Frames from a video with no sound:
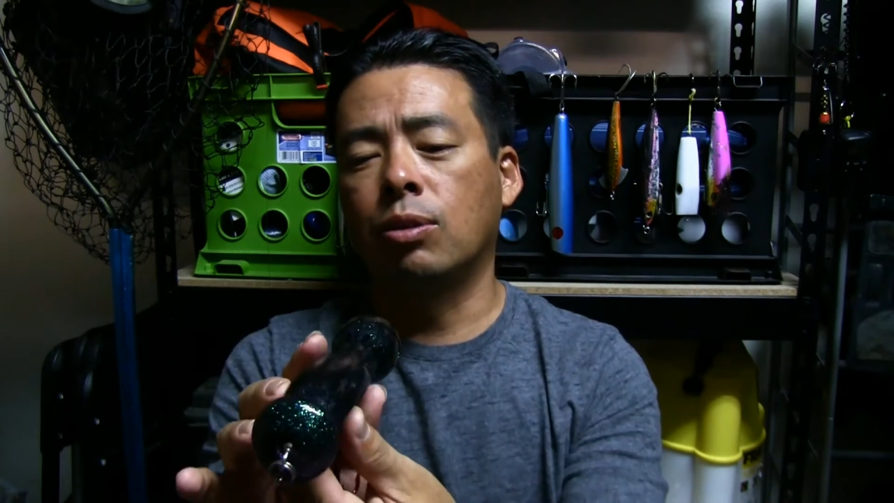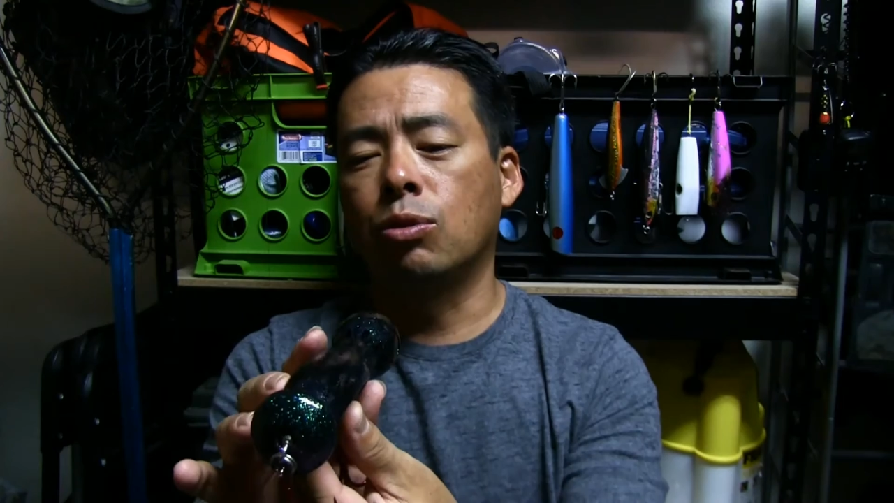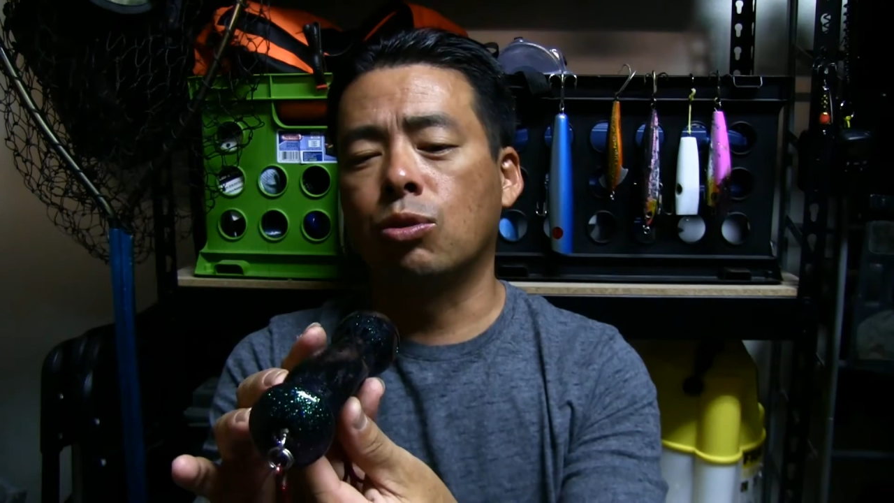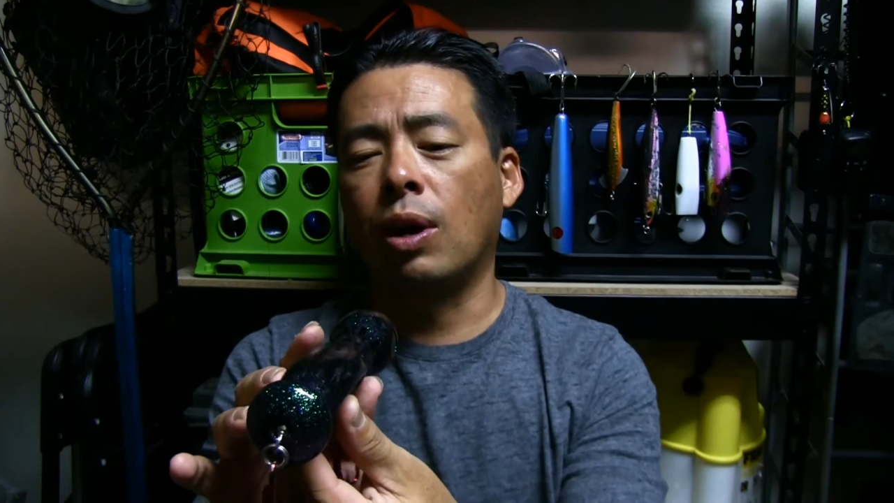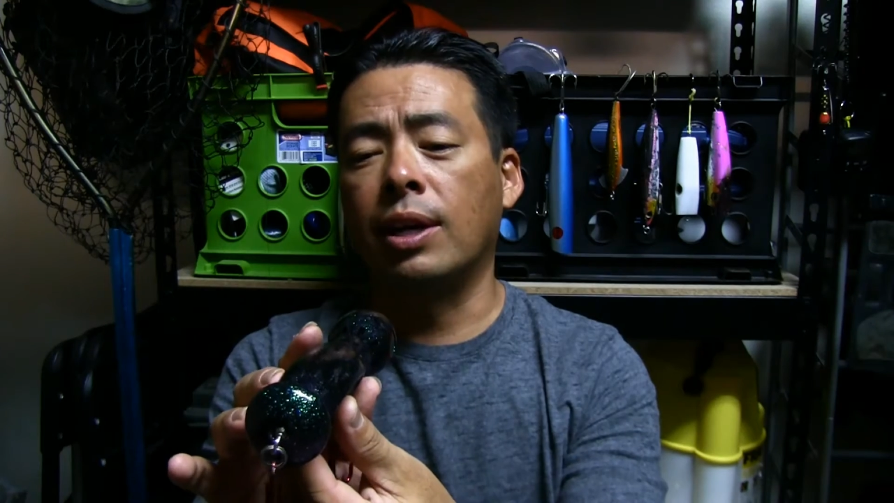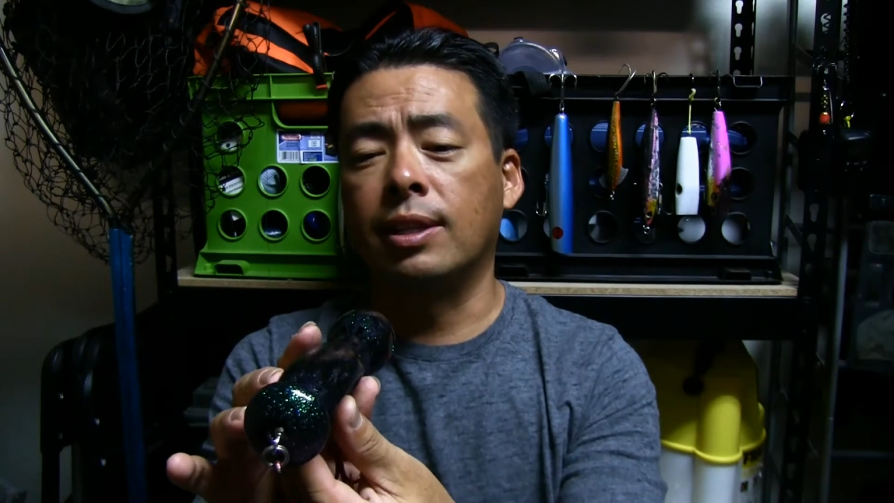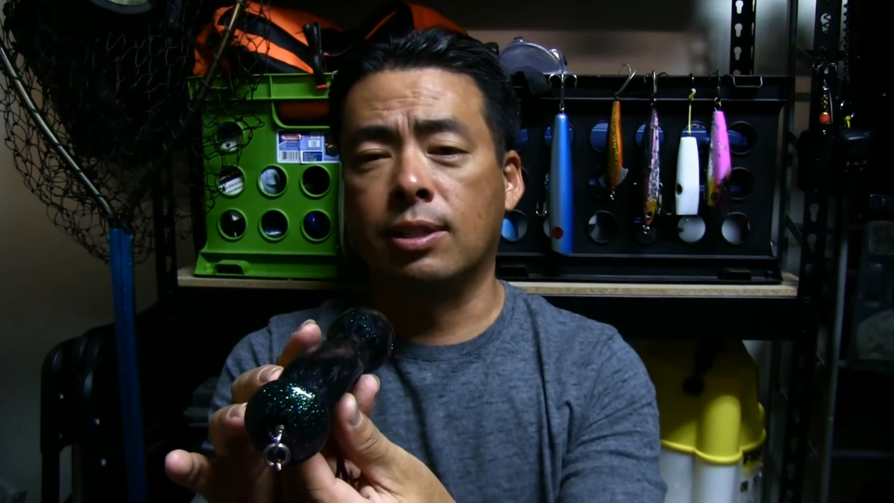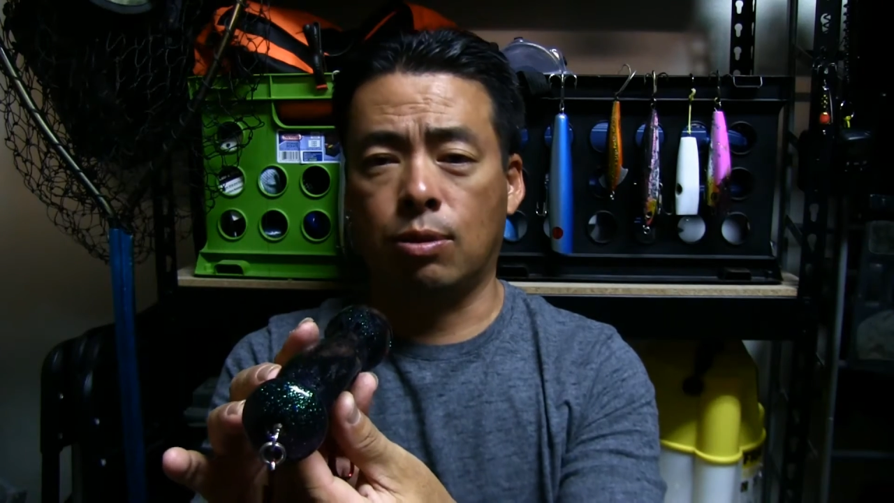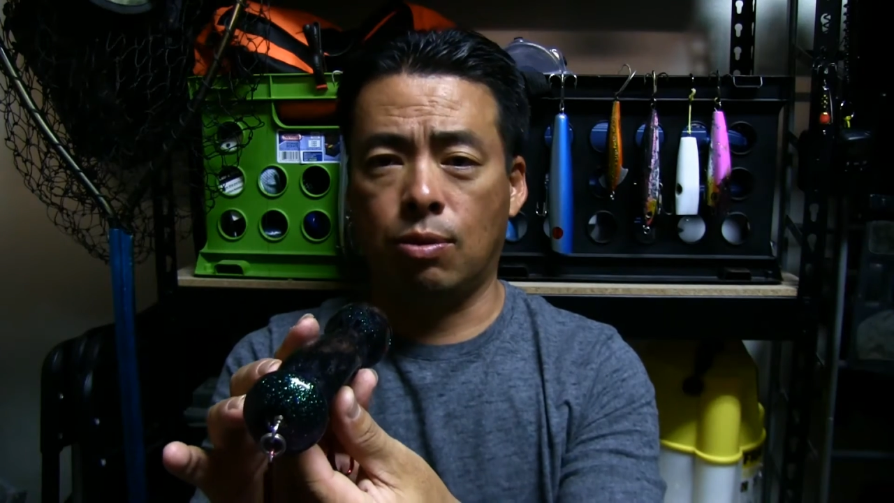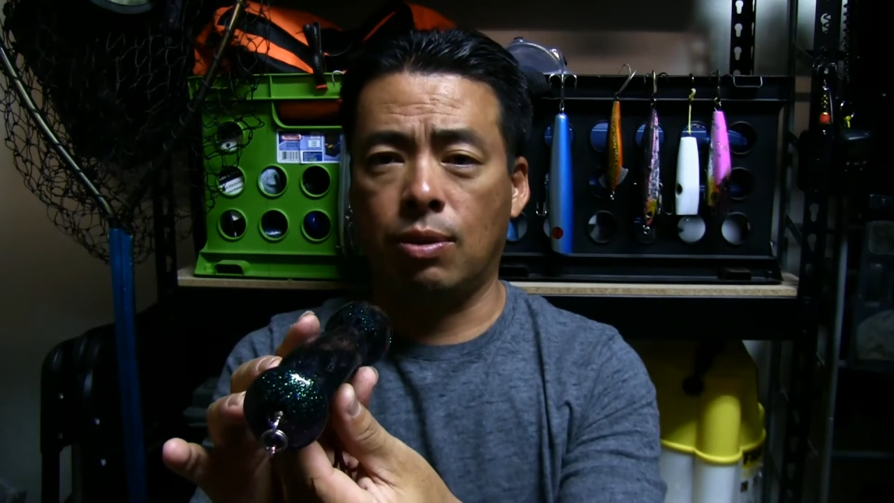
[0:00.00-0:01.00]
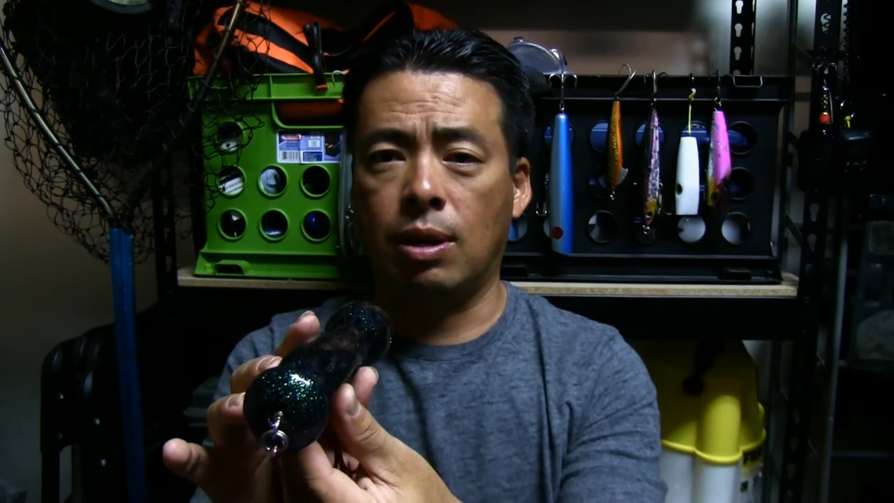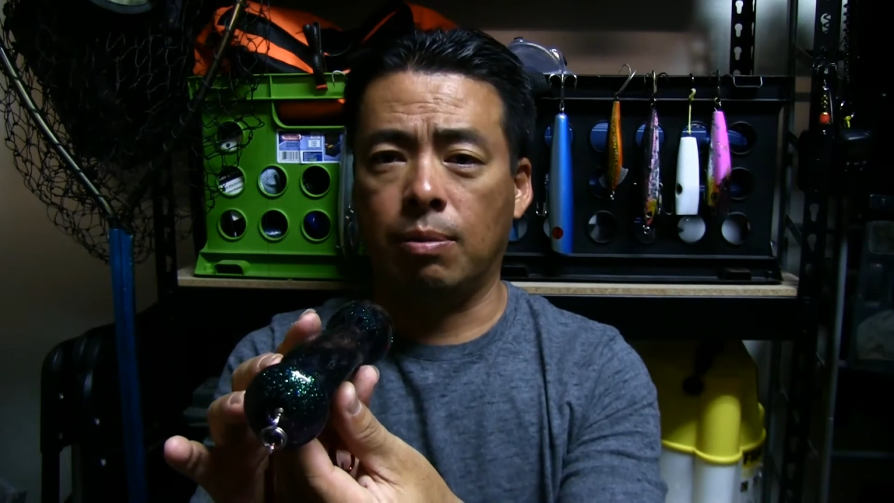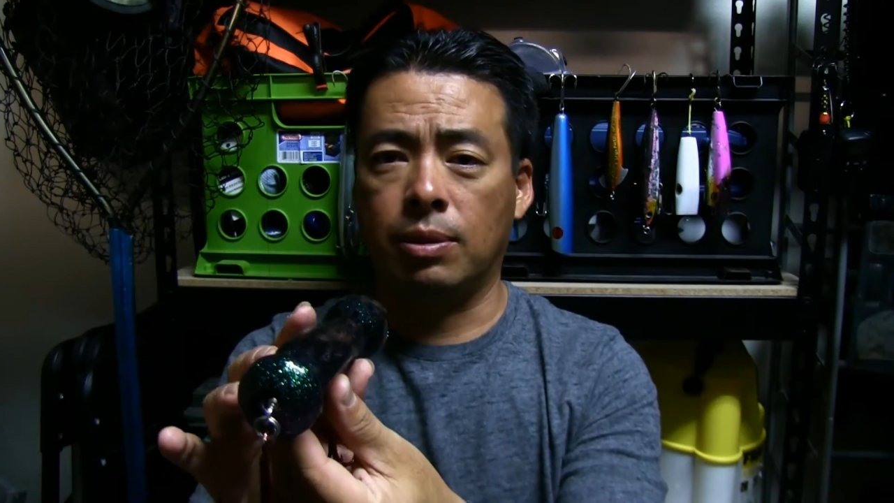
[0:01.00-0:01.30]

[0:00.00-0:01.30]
to try this lure out,